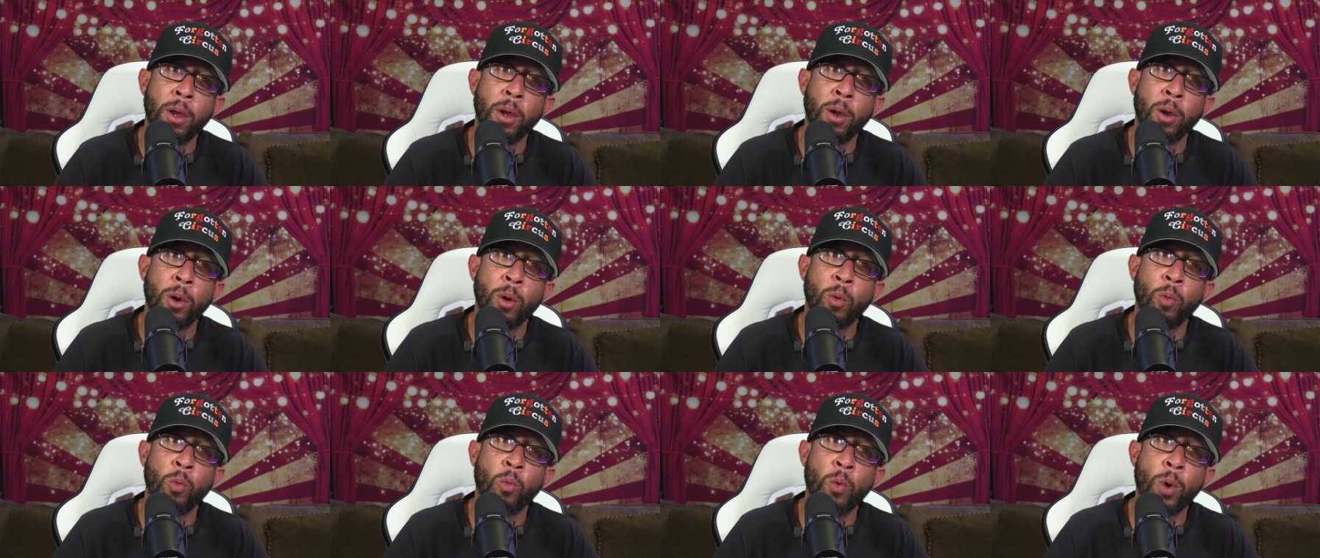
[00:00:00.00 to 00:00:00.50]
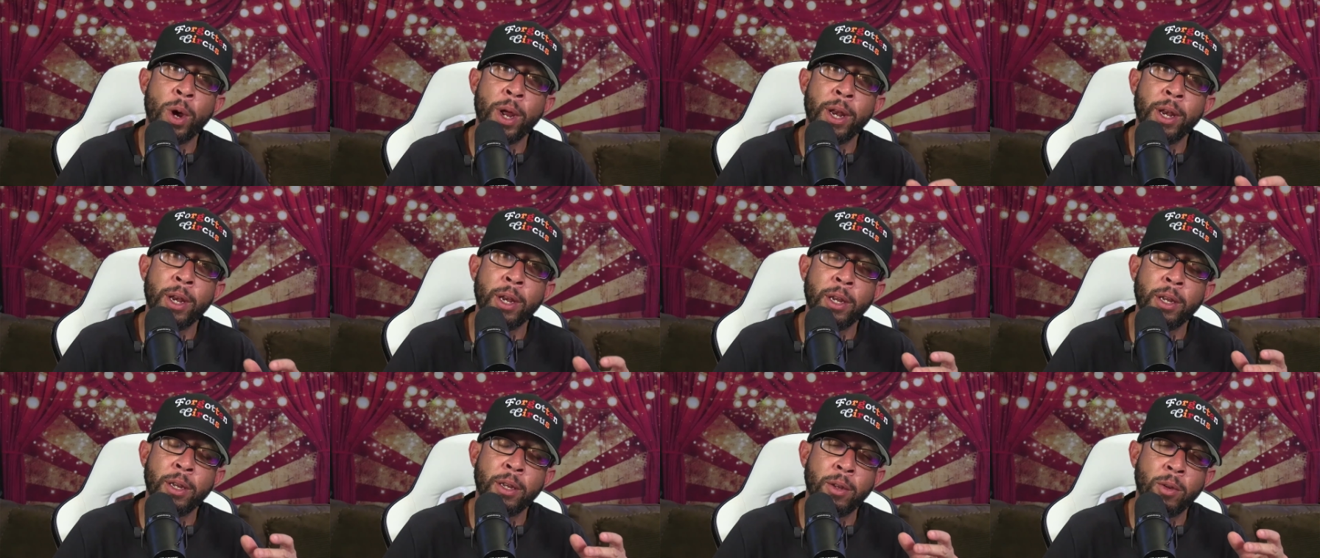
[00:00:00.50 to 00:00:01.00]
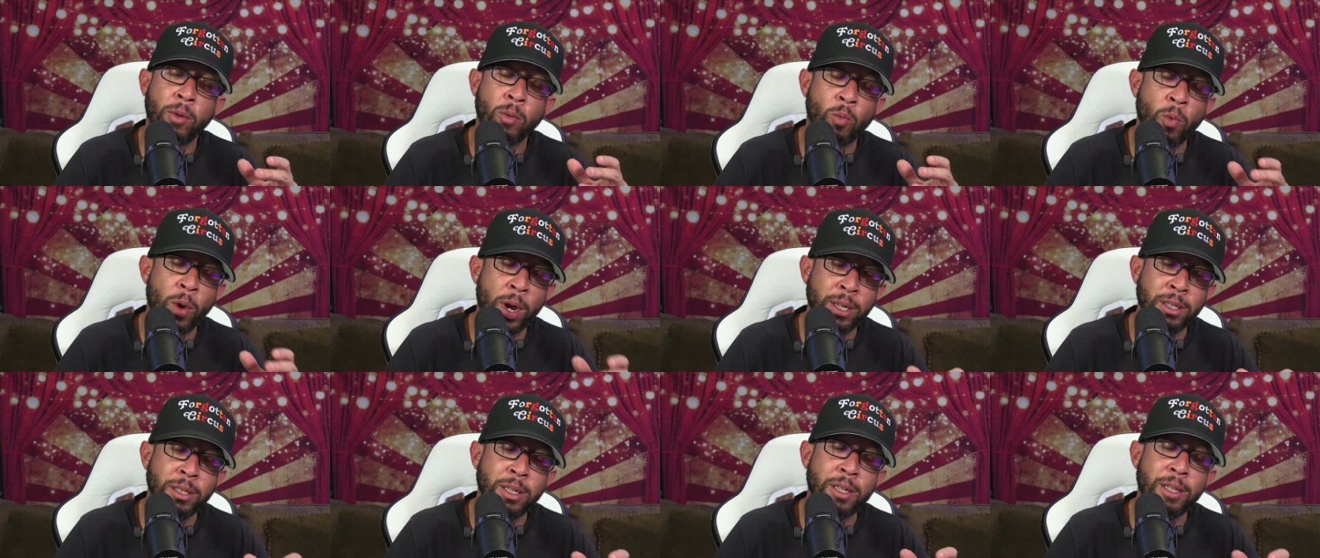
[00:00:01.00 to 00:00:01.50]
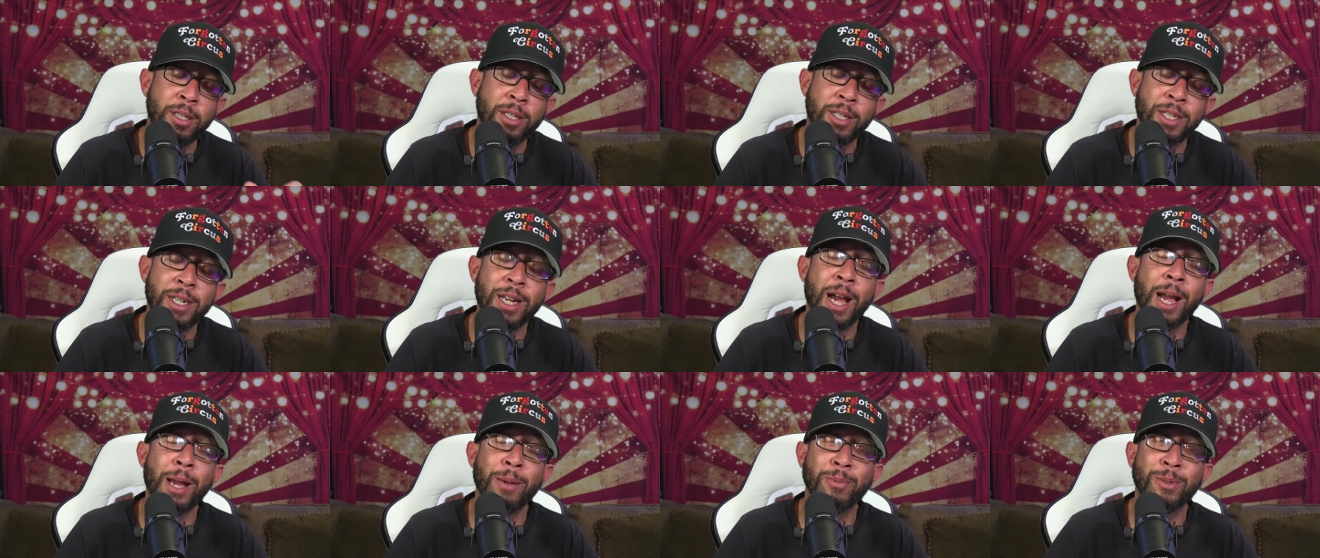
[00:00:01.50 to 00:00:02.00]
when Wesley
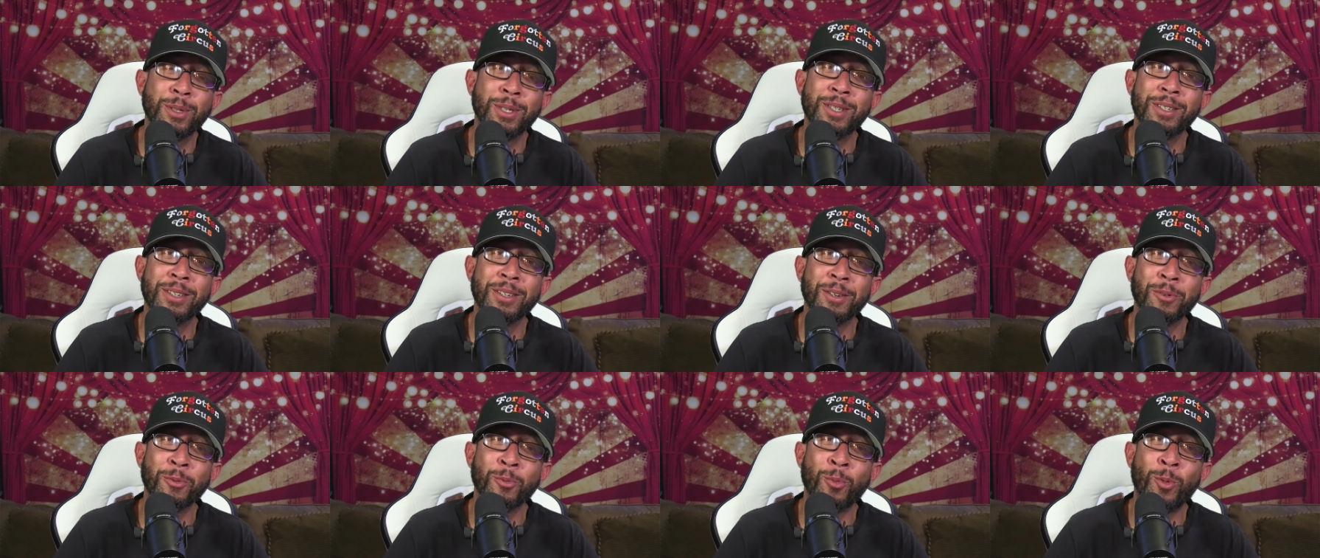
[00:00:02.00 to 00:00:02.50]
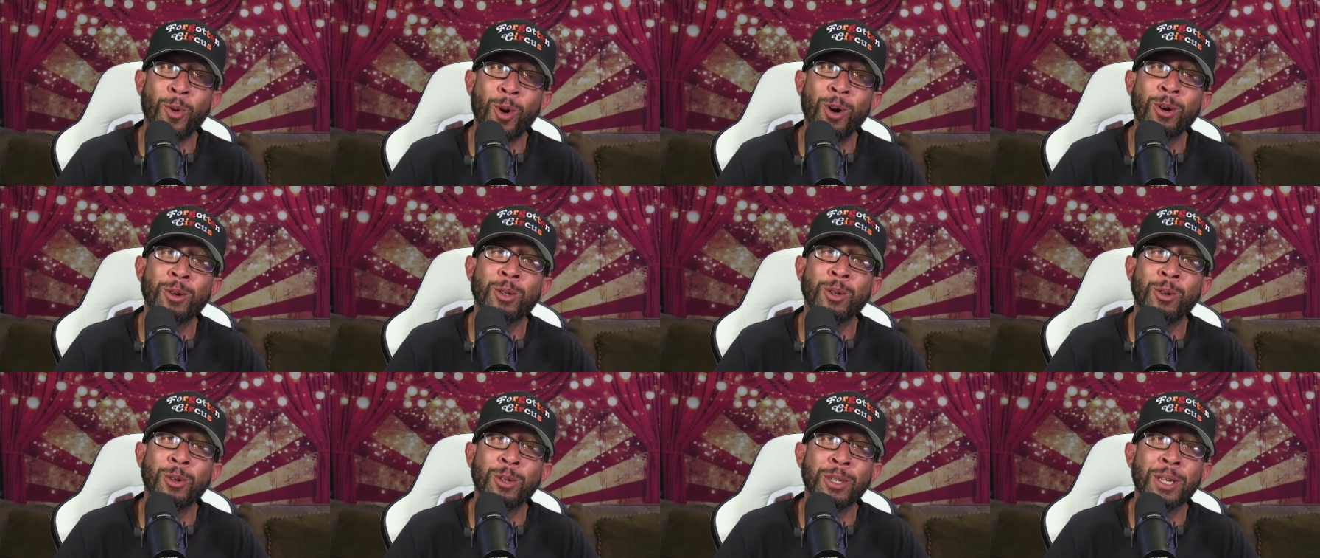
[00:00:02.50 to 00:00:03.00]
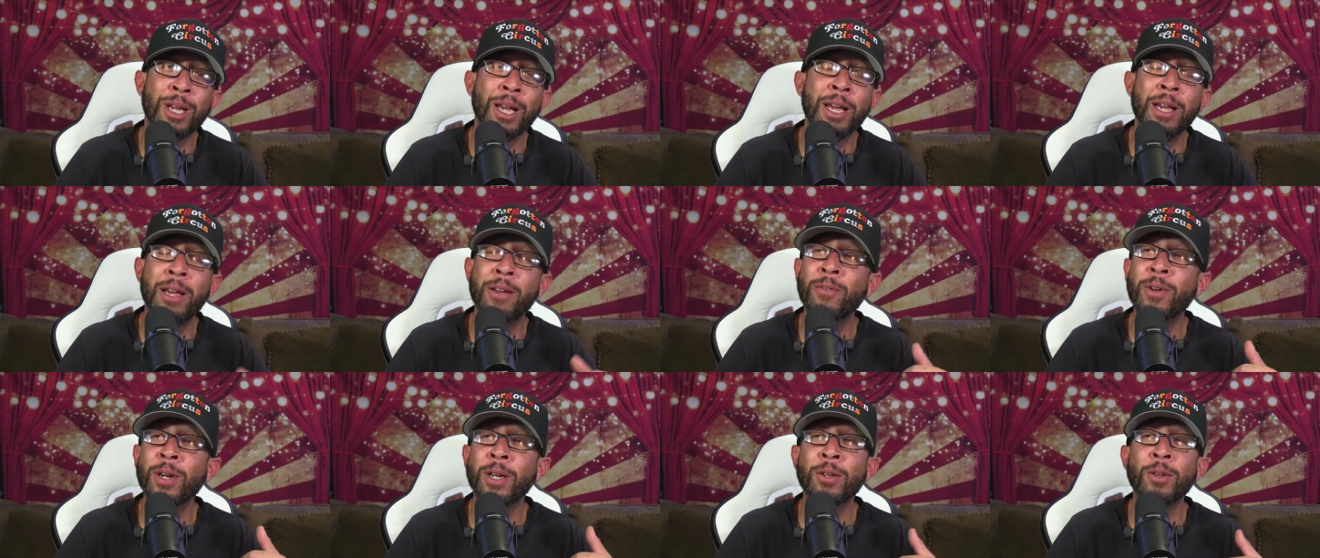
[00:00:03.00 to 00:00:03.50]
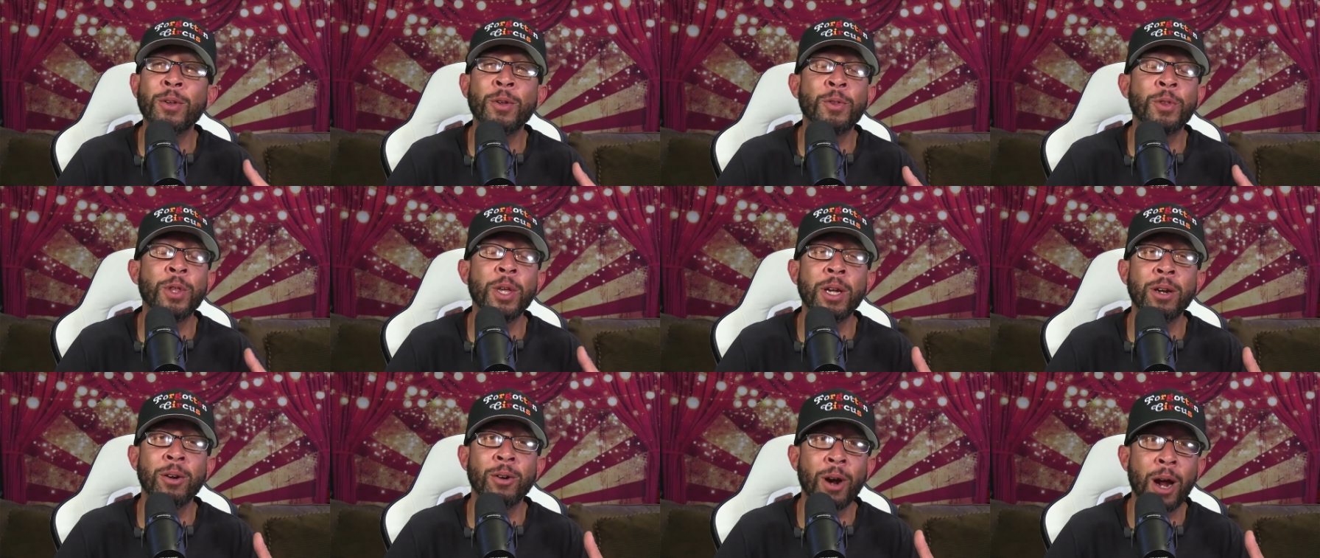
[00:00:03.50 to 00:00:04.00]
Snipes walked on, even in the
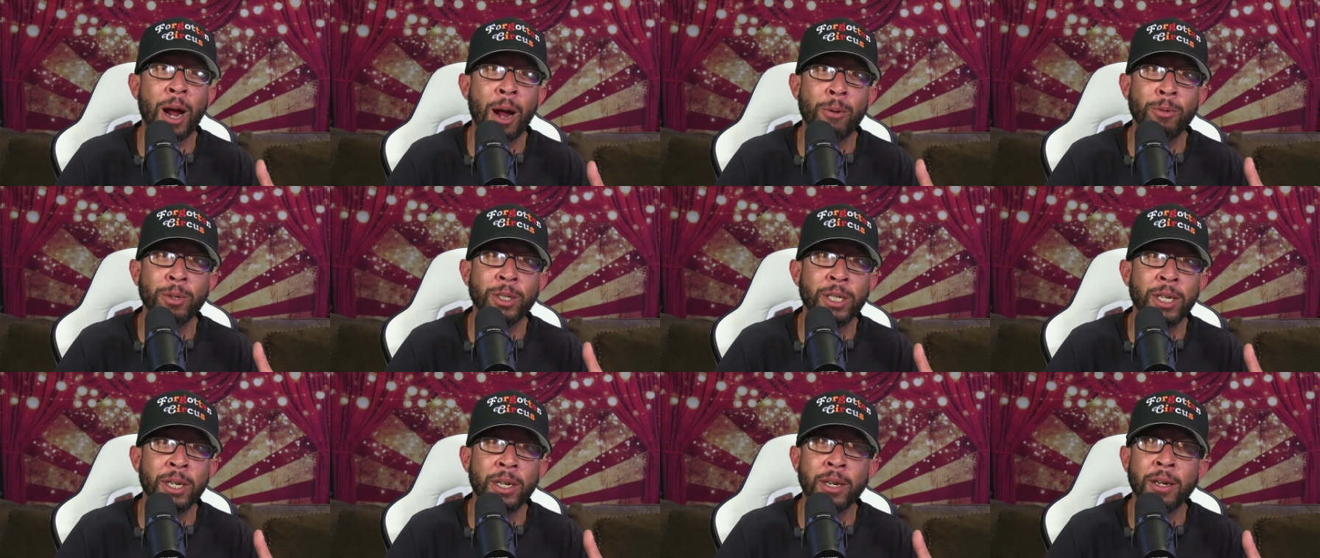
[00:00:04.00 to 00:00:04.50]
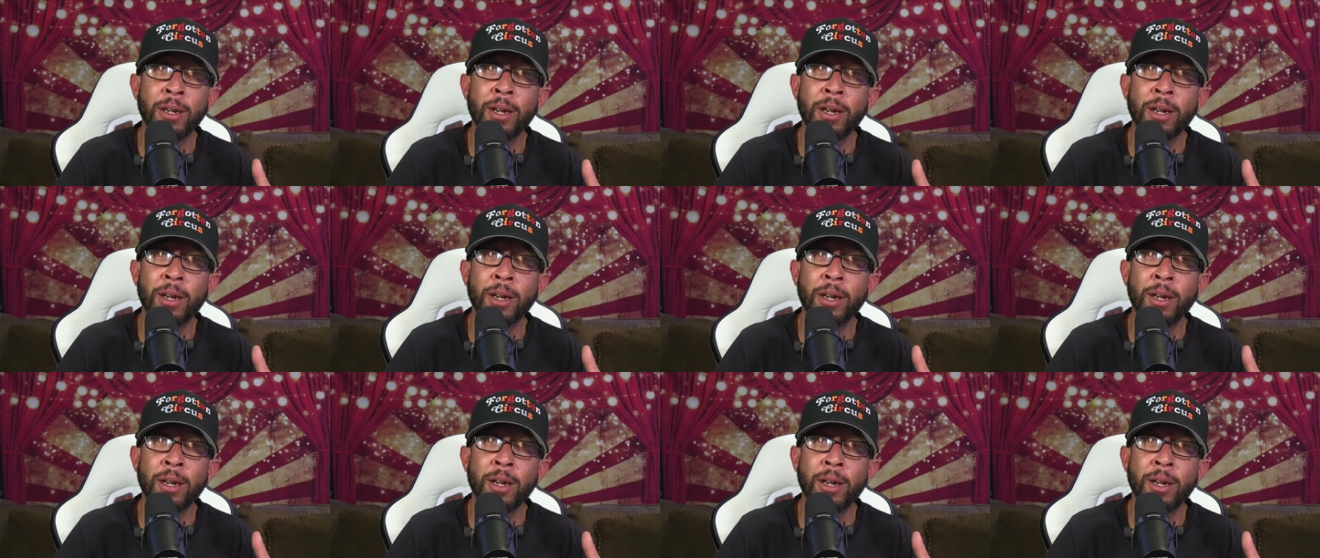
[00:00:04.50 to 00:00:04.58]
theater I was in,